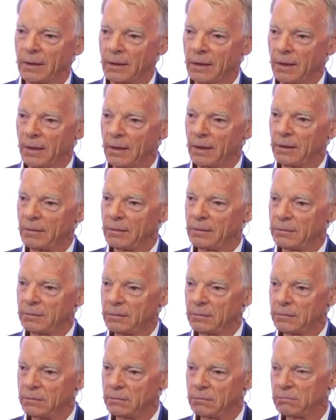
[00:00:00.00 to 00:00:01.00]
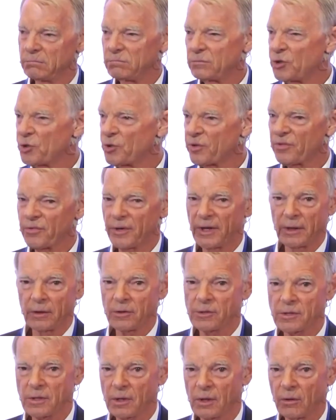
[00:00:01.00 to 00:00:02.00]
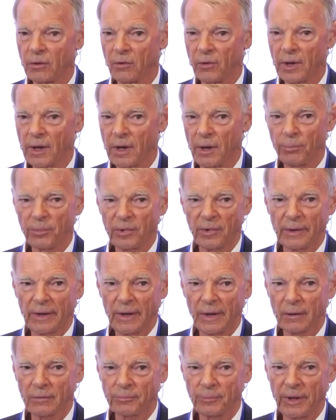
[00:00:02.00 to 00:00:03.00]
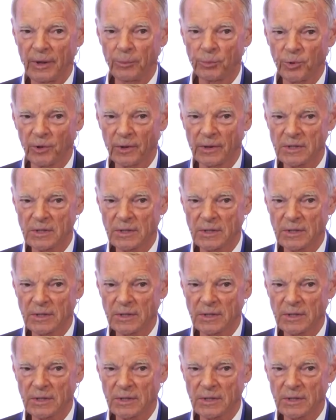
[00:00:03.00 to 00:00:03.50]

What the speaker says: 2 or 3 years ago, a couple of young people at